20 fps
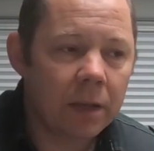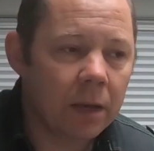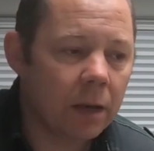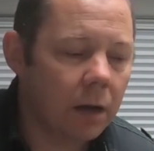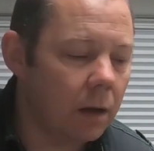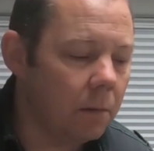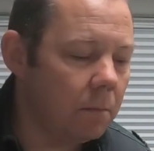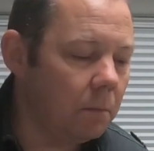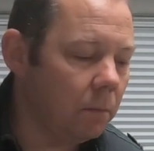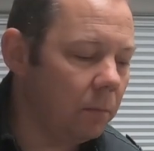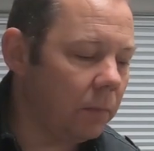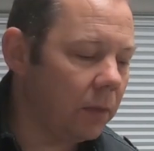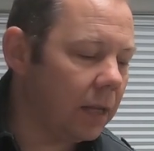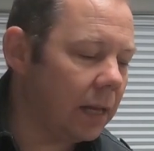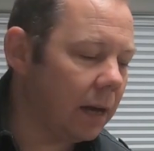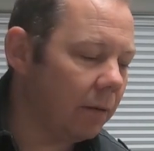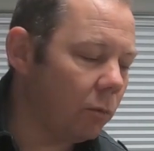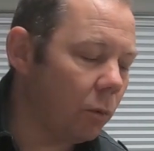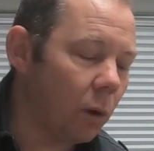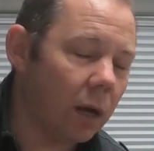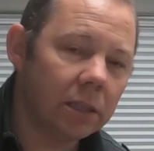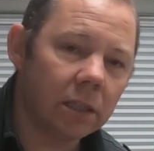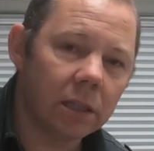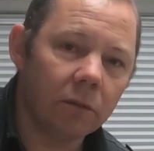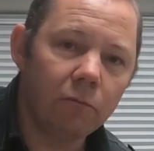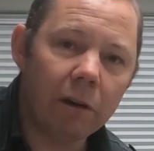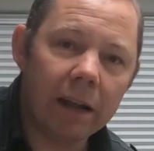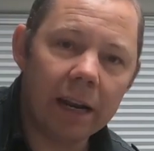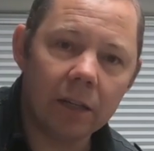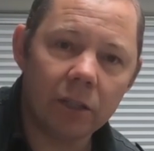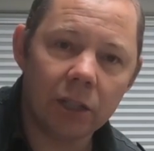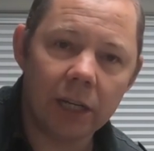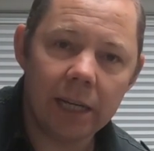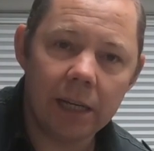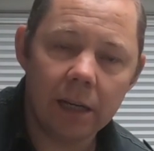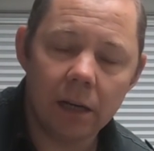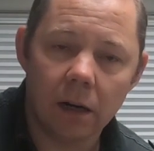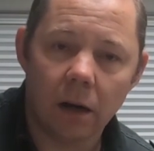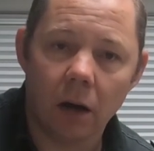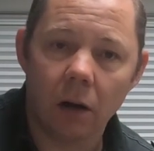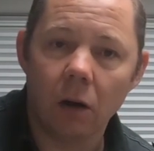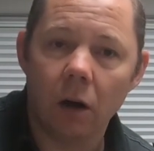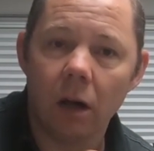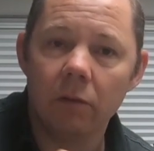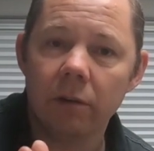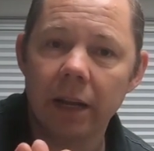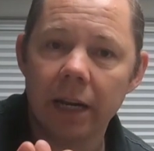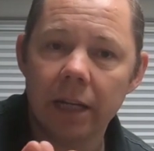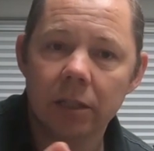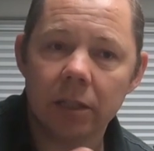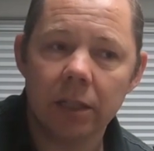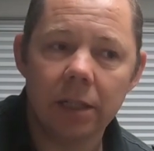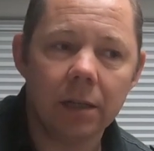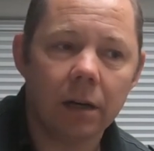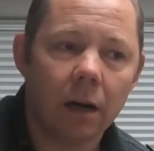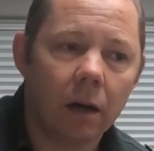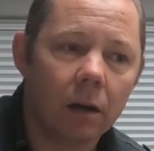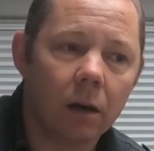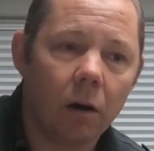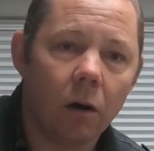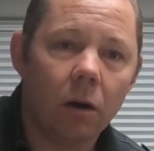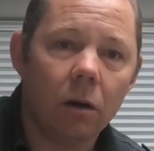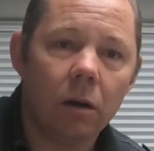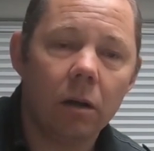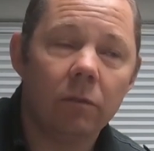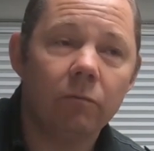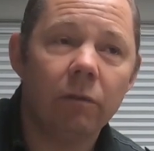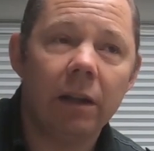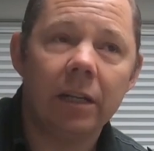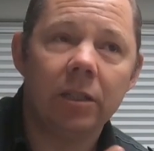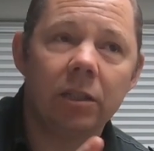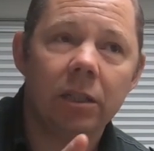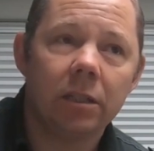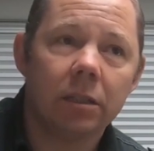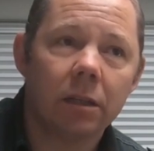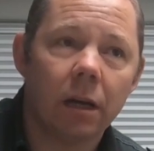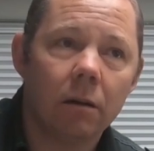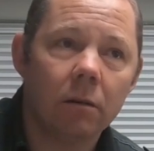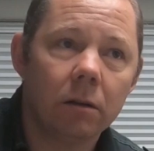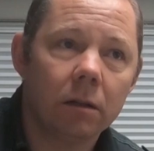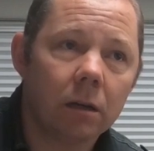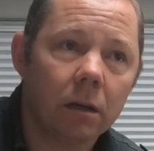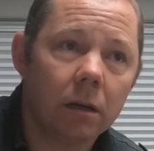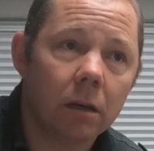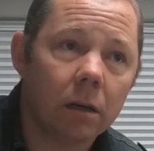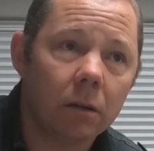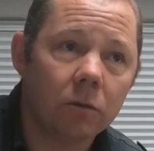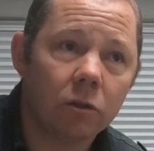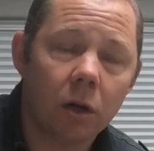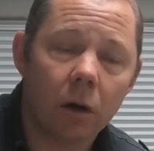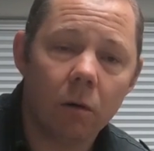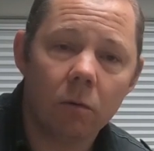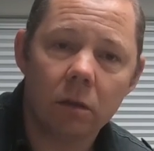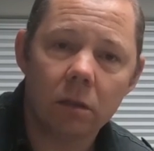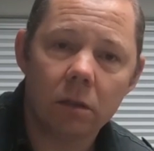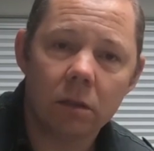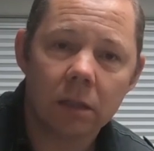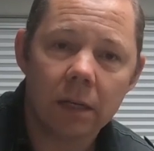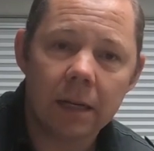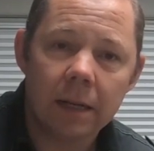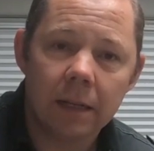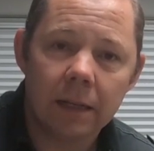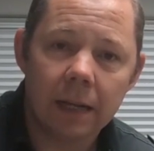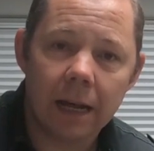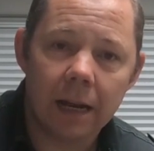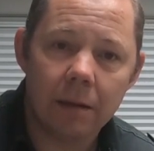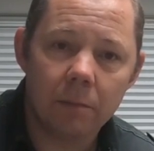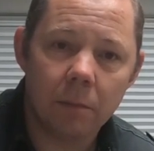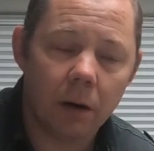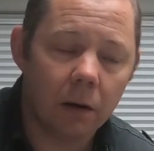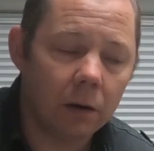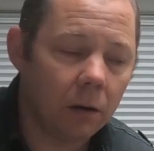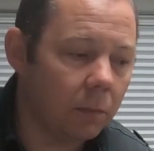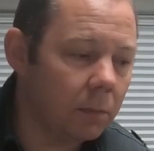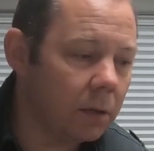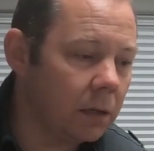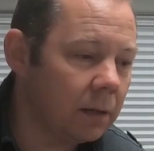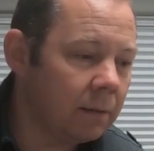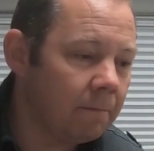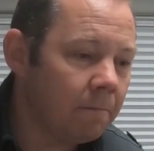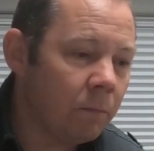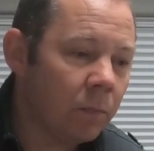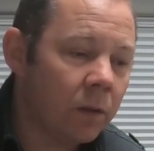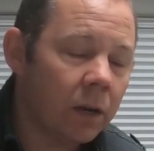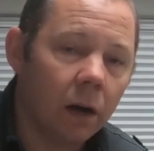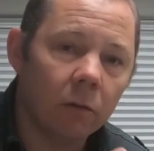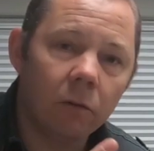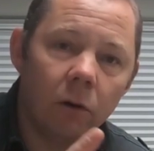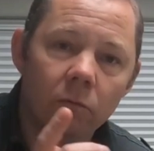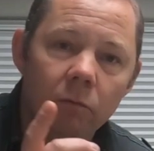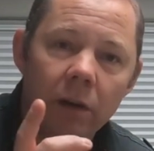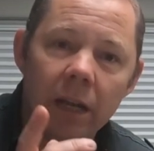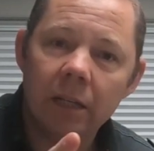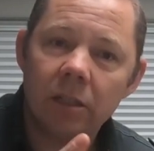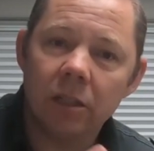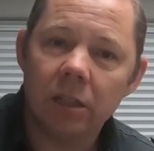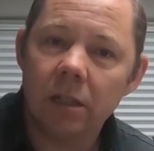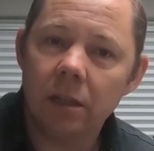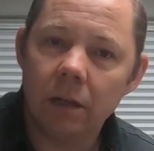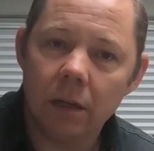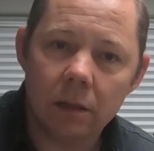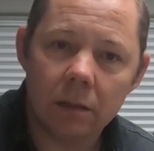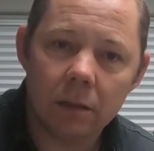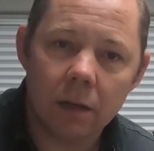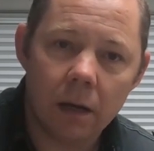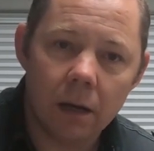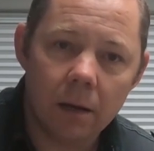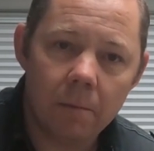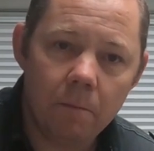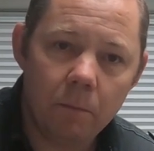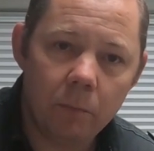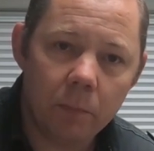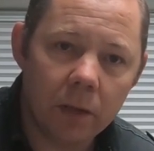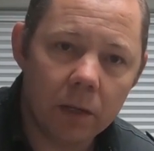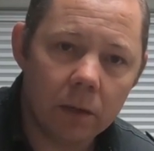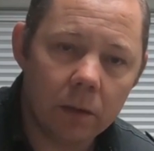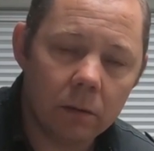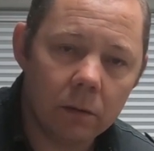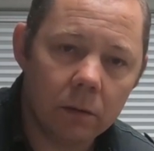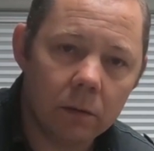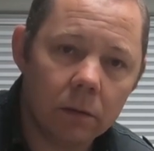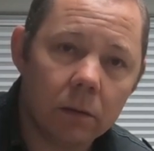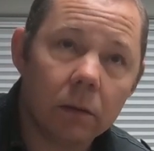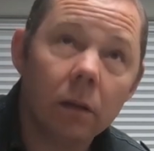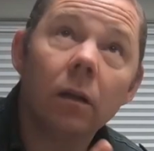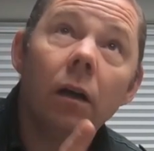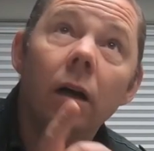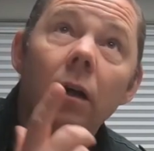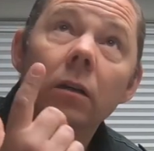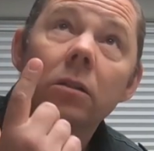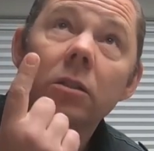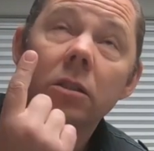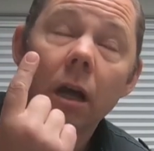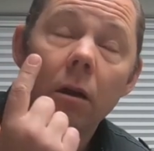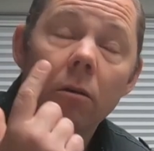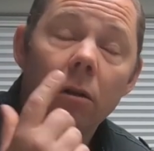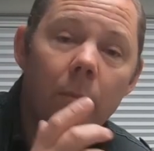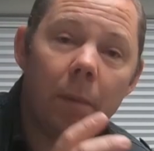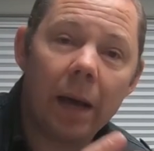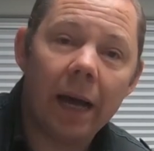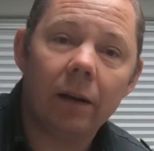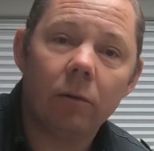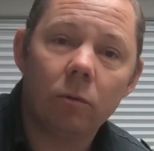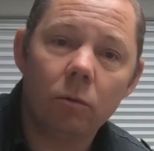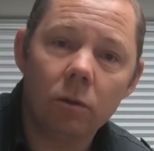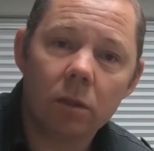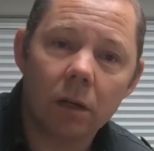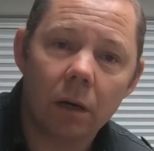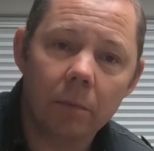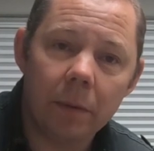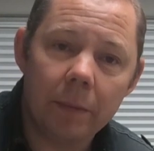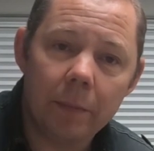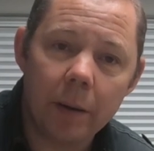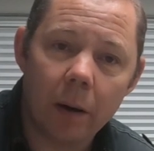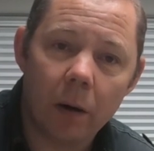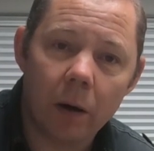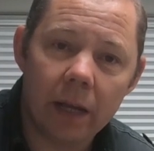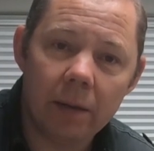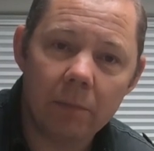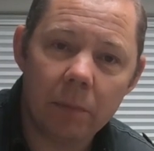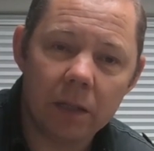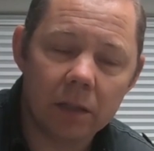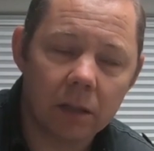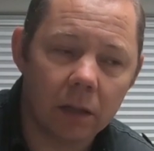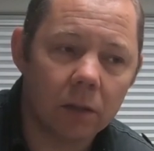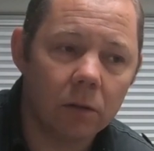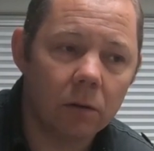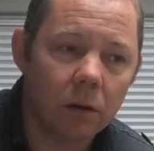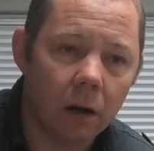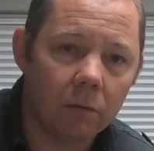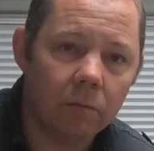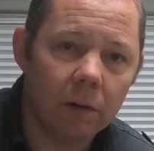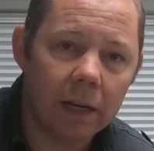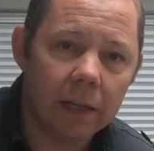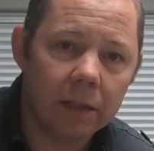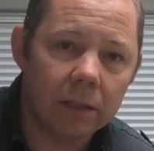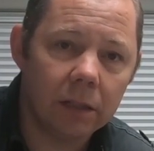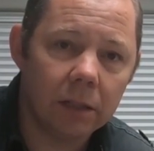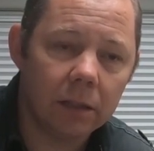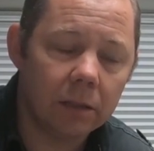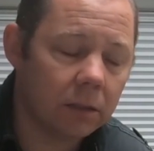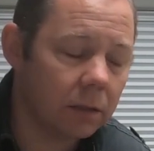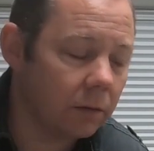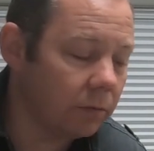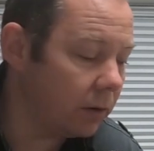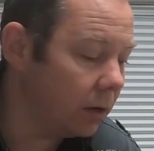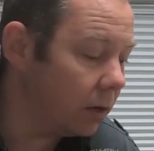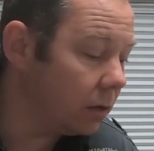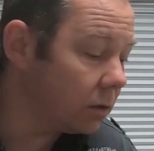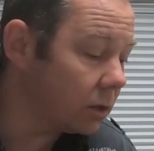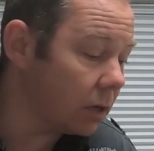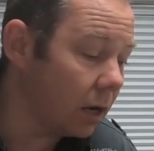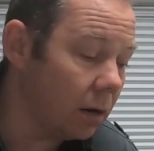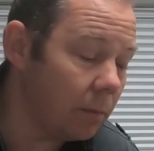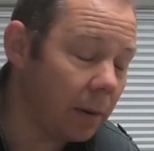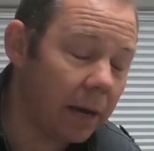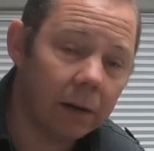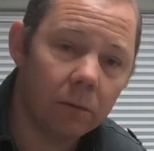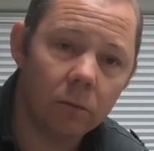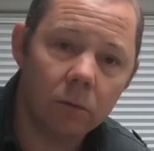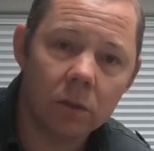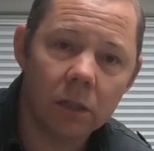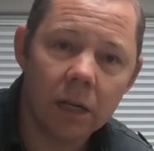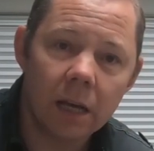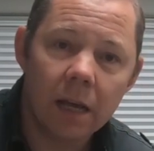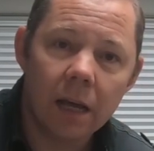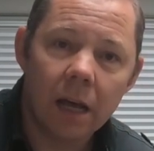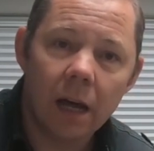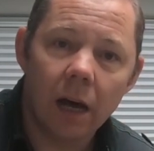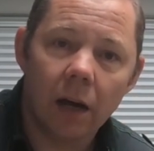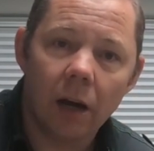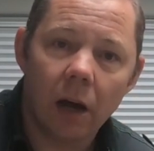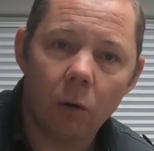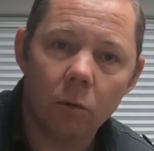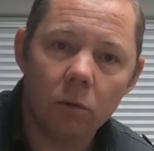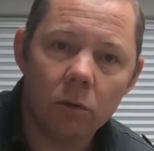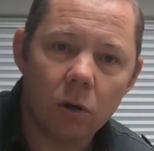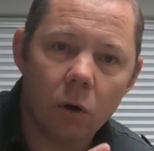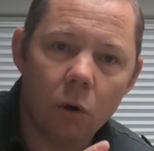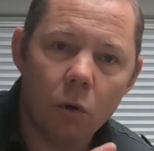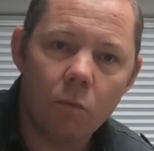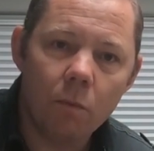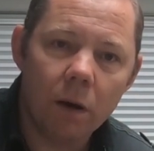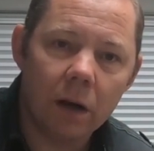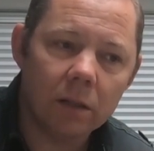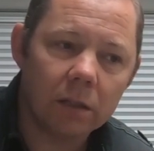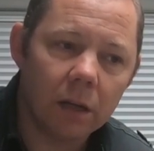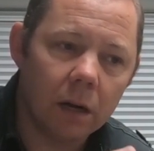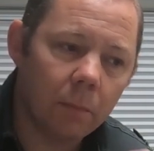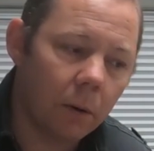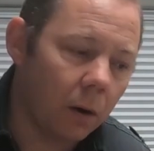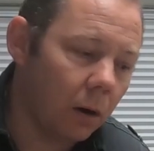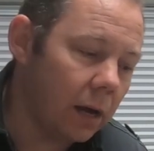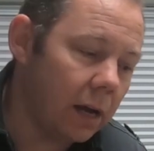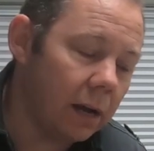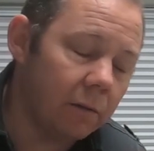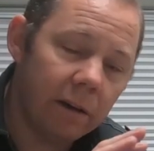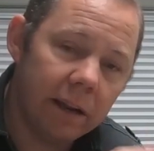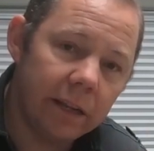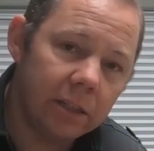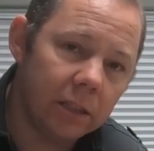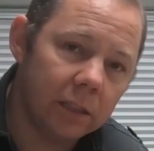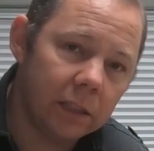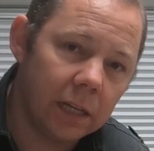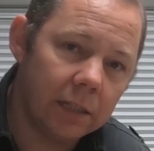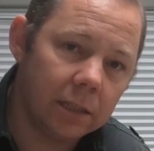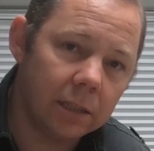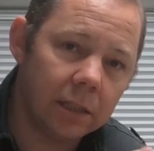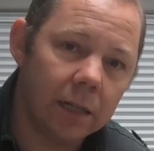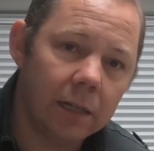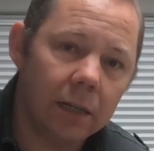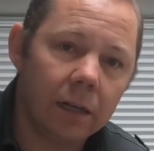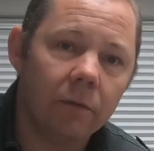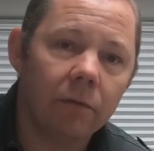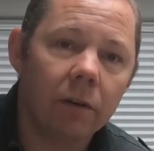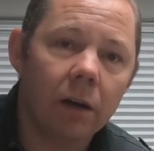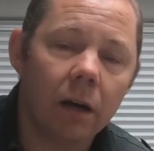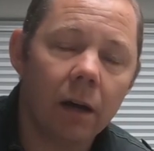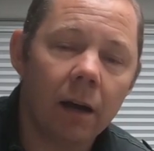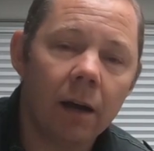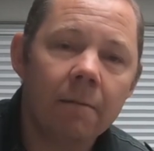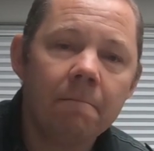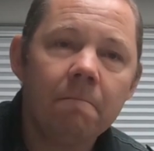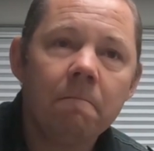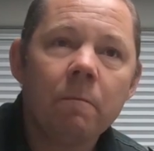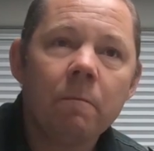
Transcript: The other ones are Renogy, and I like Renogy. I've got Renogy solar controllers down at my allotment. I've got Renogy solar panels. I'm going to be blind because I do like Renogy for solar panels, and I was almost going to buy a Renogy D2D converter.